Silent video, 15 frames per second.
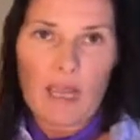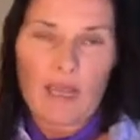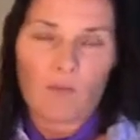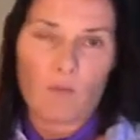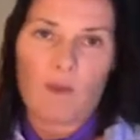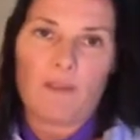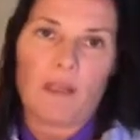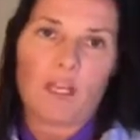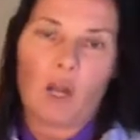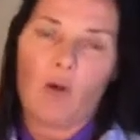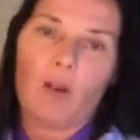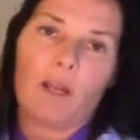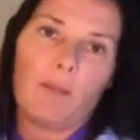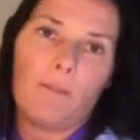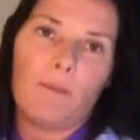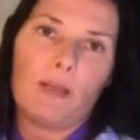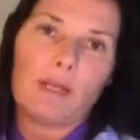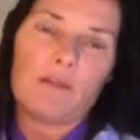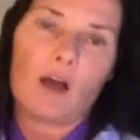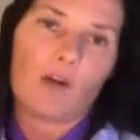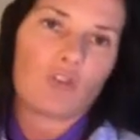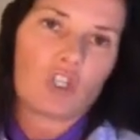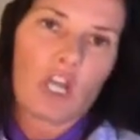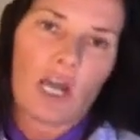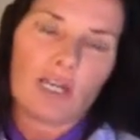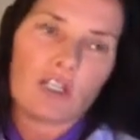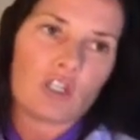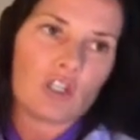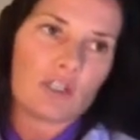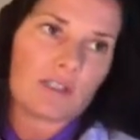and when they go and compete they'll
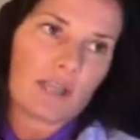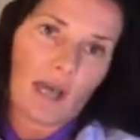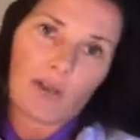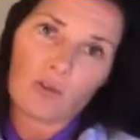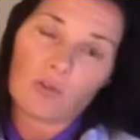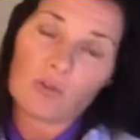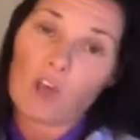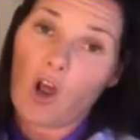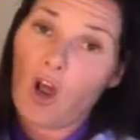change the saddles